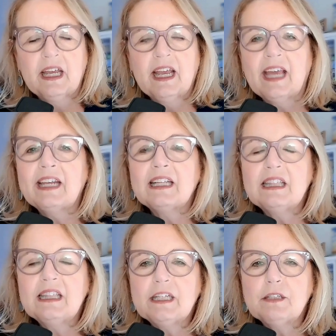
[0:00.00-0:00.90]
And I
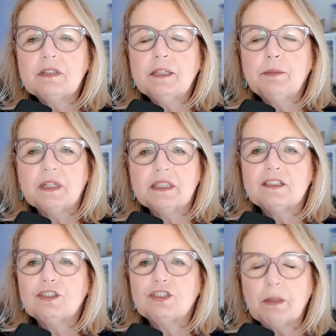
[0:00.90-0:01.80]
literally wanted to
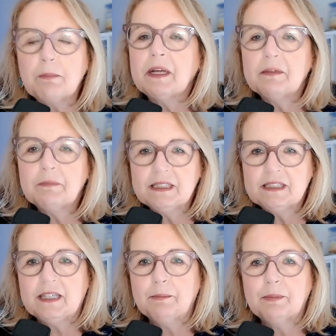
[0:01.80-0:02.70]
jump out of my
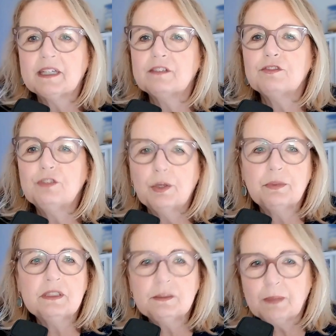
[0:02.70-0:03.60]
seat because no one
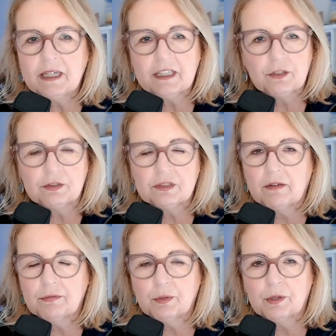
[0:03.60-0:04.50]
is buying your
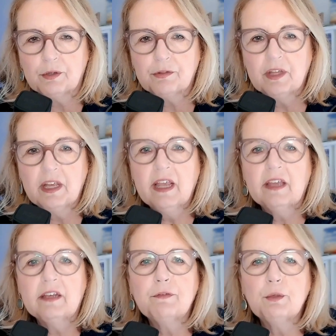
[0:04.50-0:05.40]
self-worth. And
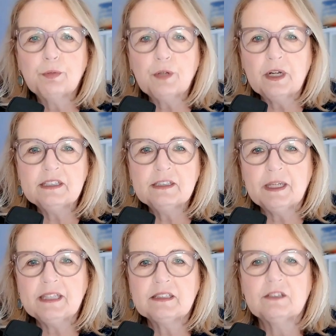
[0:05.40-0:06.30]
if you price
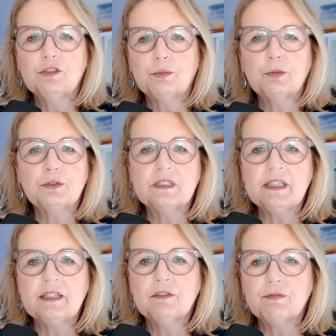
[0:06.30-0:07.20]
based on your
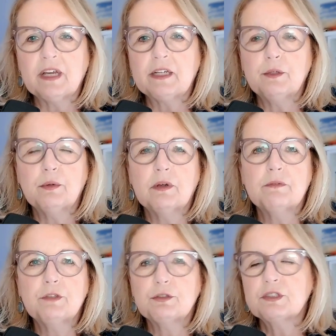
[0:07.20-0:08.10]
perceived value of
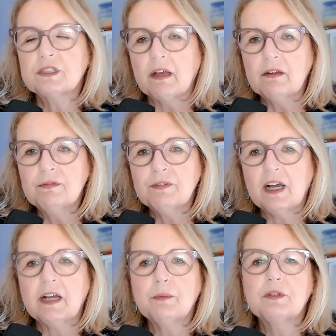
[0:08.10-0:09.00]
yourself,
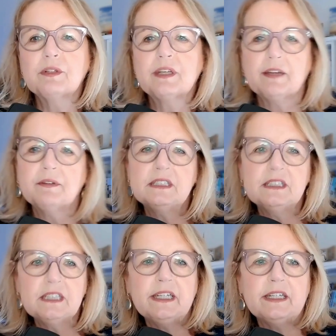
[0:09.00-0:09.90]
I will
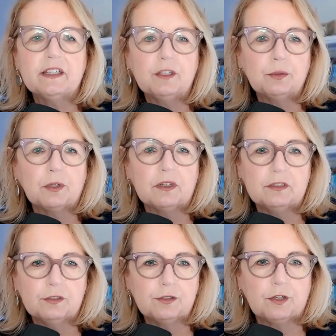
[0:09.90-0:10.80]
guarantee that you are
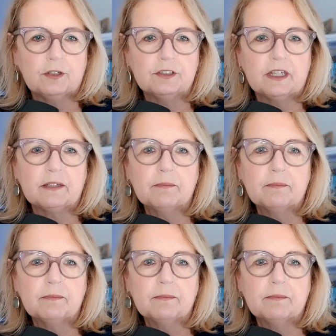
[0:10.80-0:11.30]
undercharging.